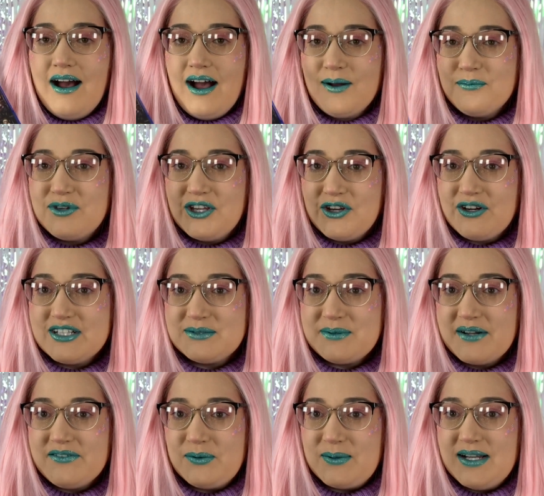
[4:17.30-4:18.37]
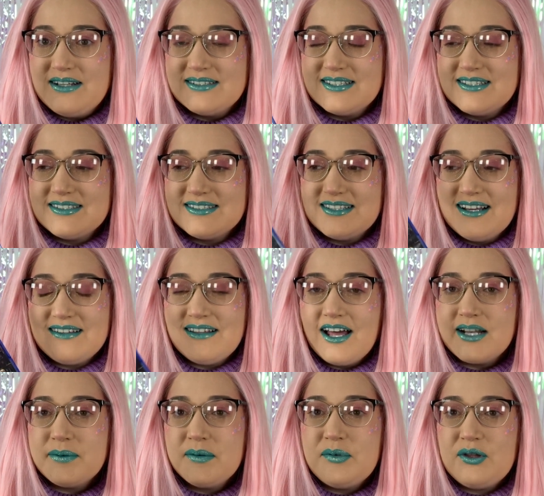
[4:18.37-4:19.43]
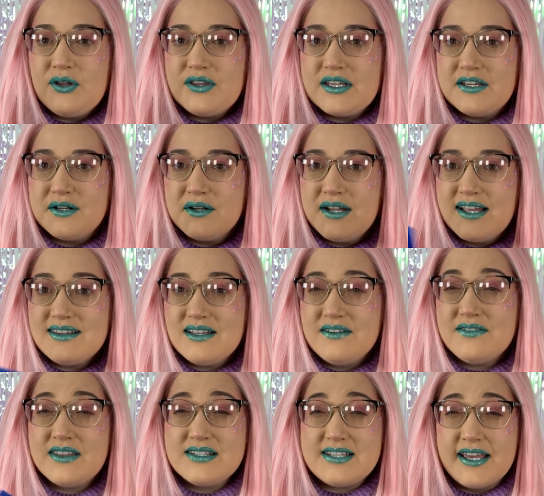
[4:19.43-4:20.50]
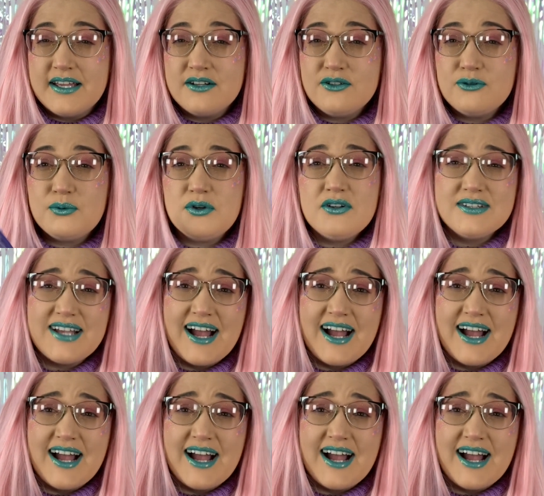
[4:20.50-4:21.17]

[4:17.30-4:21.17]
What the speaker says: I'm curious what everyone else is. A lot of people on the internet love the Tangled world.